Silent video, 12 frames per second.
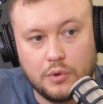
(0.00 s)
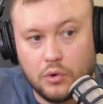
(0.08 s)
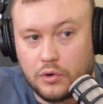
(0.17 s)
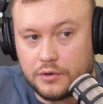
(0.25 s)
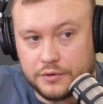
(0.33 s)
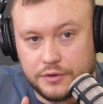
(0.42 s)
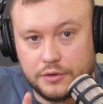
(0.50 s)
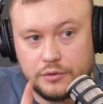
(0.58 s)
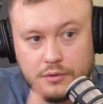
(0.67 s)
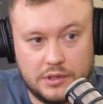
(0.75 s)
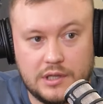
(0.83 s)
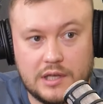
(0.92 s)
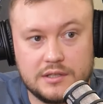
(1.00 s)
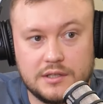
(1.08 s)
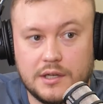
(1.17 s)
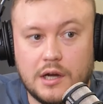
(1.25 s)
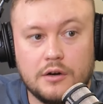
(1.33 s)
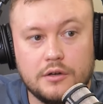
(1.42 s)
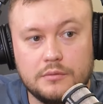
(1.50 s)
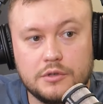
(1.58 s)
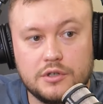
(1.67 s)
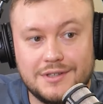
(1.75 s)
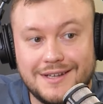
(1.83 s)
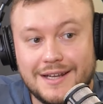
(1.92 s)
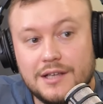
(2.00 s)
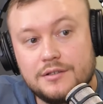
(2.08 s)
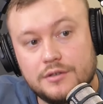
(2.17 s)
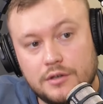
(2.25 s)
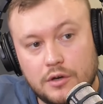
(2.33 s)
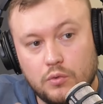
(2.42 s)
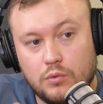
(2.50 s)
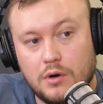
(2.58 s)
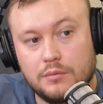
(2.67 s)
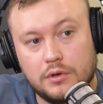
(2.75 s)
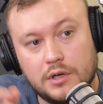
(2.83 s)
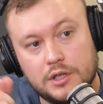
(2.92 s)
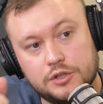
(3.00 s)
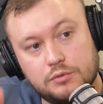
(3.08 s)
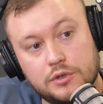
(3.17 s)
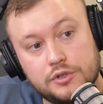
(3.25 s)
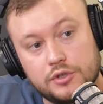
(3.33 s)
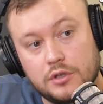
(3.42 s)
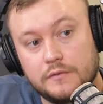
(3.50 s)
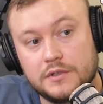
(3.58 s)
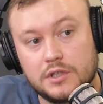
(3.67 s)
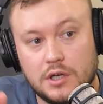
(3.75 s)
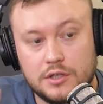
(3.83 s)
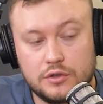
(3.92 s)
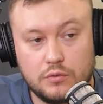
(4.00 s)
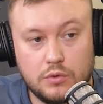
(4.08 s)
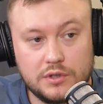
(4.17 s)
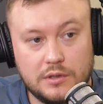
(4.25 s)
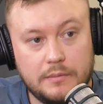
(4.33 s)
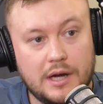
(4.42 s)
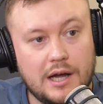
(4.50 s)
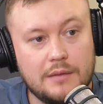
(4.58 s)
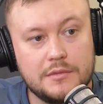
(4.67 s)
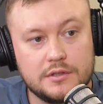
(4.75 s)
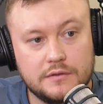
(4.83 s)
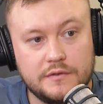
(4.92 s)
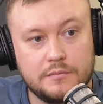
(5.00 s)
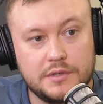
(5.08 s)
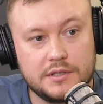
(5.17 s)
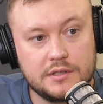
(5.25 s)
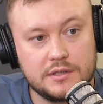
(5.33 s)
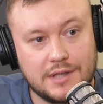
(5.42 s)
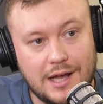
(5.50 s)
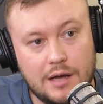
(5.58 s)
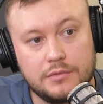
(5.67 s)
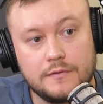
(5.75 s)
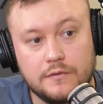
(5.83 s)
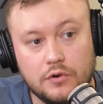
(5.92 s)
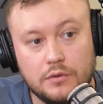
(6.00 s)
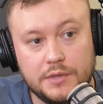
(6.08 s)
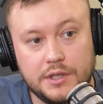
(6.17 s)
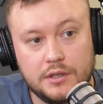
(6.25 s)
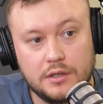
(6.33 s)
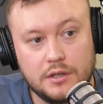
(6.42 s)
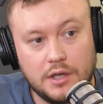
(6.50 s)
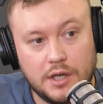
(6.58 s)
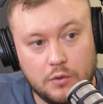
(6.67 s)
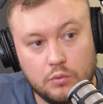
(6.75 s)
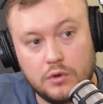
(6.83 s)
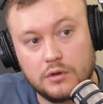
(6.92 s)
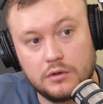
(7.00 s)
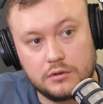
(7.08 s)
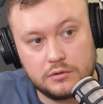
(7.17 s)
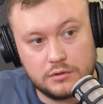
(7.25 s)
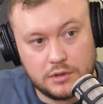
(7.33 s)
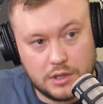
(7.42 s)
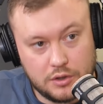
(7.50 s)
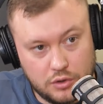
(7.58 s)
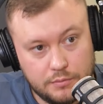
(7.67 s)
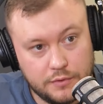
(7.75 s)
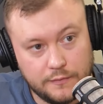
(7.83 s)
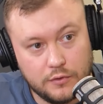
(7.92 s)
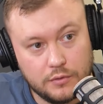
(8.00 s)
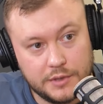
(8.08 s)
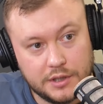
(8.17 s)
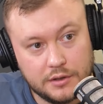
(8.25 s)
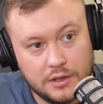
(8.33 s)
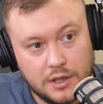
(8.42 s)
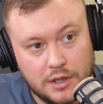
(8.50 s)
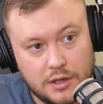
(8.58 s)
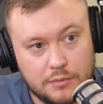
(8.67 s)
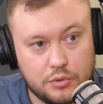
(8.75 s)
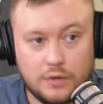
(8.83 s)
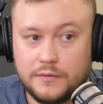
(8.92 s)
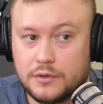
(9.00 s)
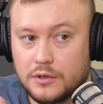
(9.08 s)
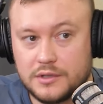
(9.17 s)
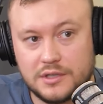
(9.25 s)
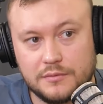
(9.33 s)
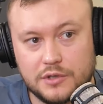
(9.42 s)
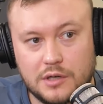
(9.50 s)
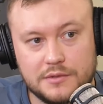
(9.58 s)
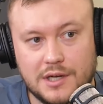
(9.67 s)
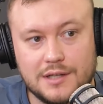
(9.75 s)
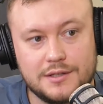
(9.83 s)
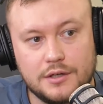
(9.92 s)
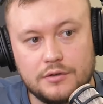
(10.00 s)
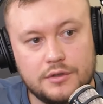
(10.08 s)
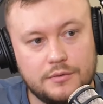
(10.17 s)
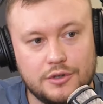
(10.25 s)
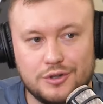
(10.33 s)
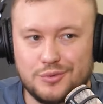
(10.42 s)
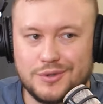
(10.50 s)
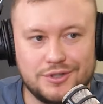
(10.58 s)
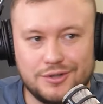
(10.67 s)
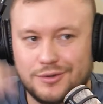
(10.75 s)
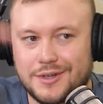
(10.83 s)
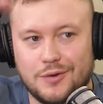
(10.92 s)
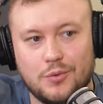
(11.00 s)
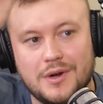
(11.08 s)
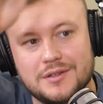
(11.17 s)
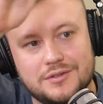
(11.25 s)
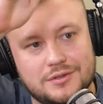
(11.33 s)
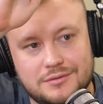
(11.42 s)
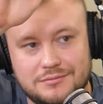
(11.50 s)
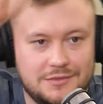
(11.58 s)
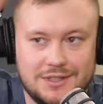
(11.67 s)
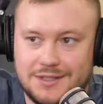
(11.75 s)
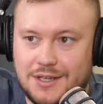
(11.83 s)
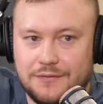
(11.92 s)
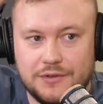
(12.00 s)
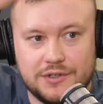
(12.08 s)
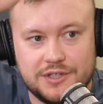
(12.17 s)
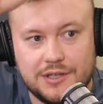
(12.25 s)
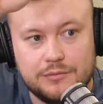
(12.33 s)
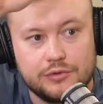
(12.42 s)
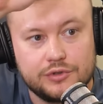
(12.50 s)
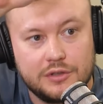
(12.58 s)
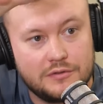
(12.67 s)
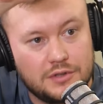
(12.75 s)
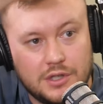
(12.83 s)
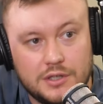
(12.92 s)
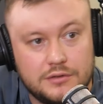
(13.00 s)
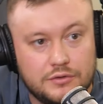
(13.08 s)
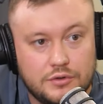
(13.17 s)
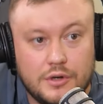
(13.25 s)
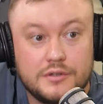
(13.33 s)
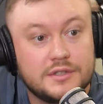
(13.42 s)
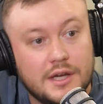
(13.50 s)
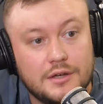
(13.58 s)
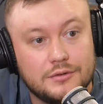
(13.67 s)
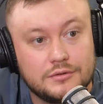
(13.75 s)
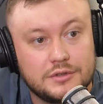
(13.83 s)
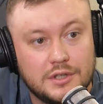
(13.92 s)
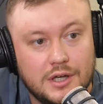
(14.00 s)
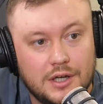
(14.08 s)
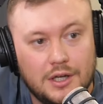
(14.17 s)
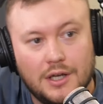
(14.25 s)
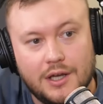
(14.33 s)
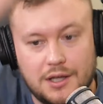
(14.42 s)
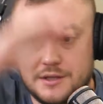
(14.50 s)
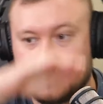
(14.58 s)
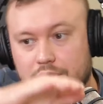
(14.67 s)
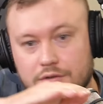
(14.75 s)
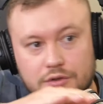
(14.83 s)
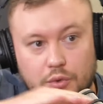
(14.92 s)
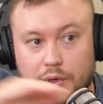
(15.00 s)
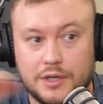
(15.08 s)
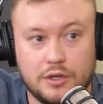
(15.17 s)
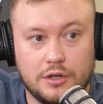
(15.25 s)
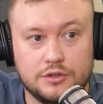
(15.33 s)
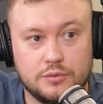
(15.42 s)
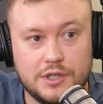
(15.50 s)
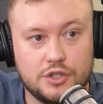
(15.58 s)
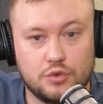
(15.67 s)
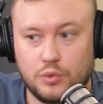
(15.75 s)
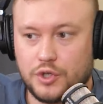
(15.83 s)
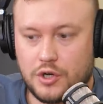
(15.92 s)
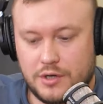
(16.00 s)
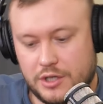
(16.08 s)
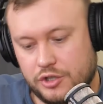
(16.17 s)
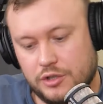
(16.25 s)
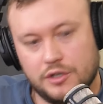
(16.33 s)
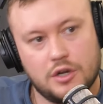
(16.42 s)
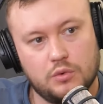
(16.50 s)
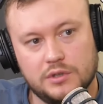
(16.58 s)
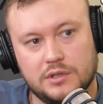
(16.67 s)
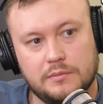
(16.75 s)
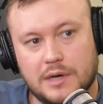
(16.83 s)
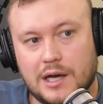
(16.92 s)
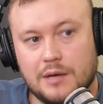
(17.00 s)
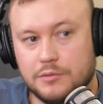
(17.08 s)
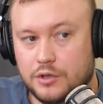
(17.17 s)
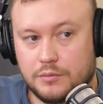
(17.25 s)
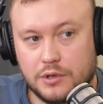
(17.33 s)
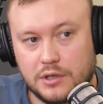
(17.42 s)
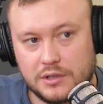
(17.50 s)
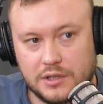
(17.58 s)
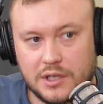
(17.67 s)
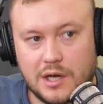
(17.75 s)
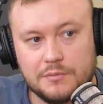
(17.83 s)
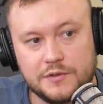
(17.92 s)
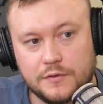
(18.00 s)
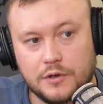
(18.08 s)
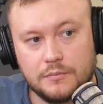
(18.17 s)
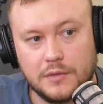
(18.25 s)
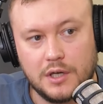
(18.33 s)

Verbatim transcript: important to do it in that scenario, because Absolutely. you need to know what products, what service lines, and what departments of your business are performing and what are not performing. A profit and loss sometimes can't tell you, mm. because we just look at once, let's say, for example, service line gross sales, mm. and then direct cost wages. We don't actually know what department or product it comes from.